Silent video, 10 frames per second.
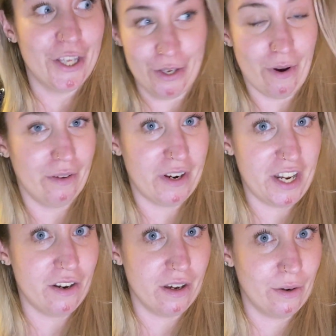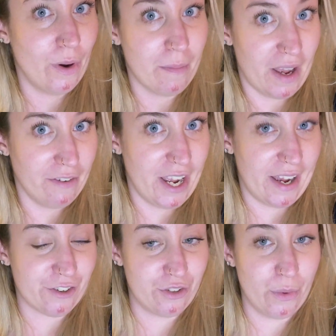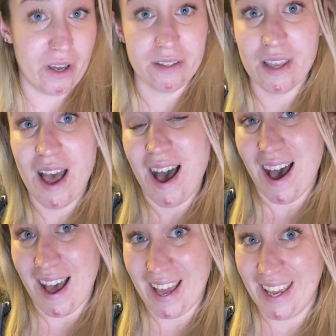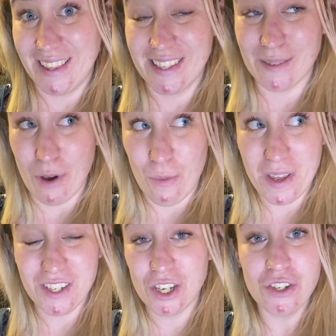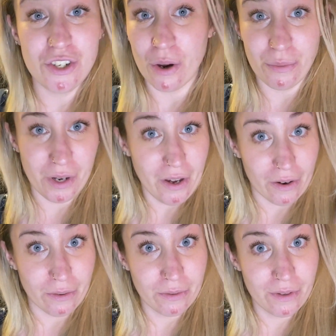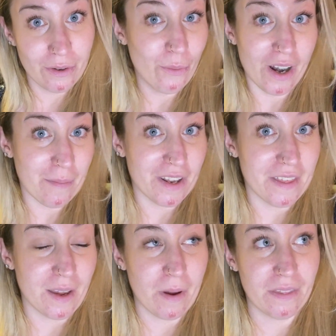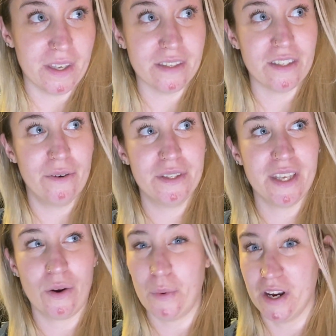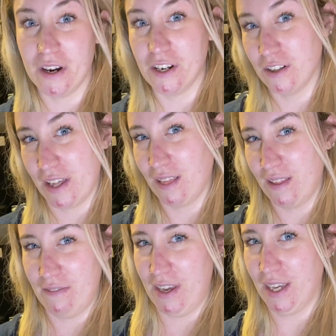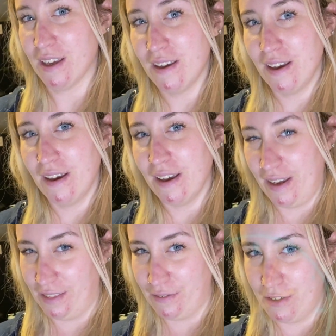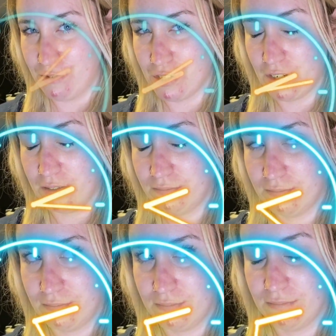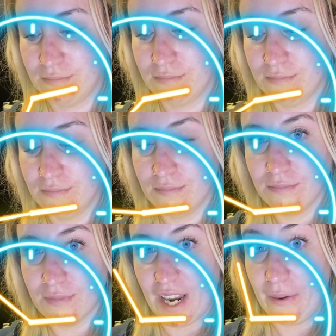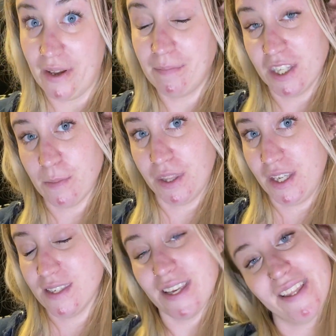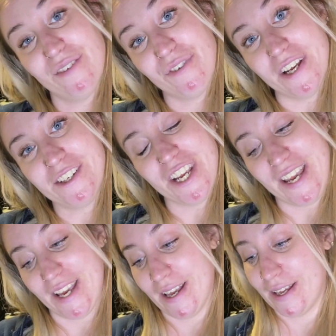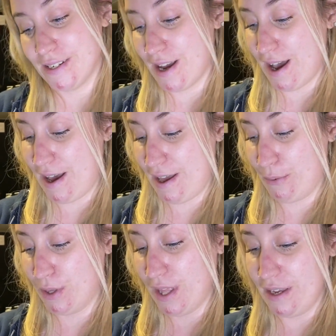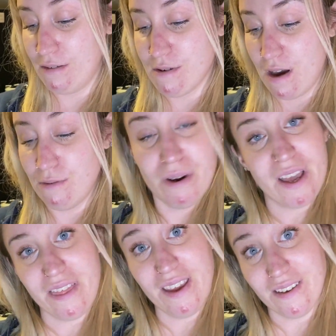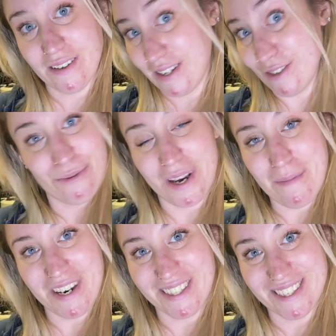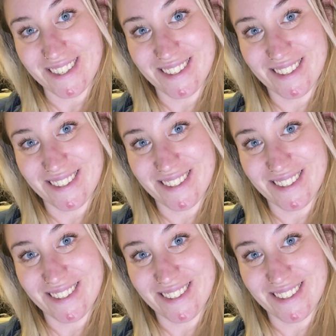you already know what my reaction was. I, in this moment, don't know what I'm gonna think about this. So it's like weird. You're like living in the future. Anyway, let's put these in the fridge and I will let you know what I think in 20 minutes.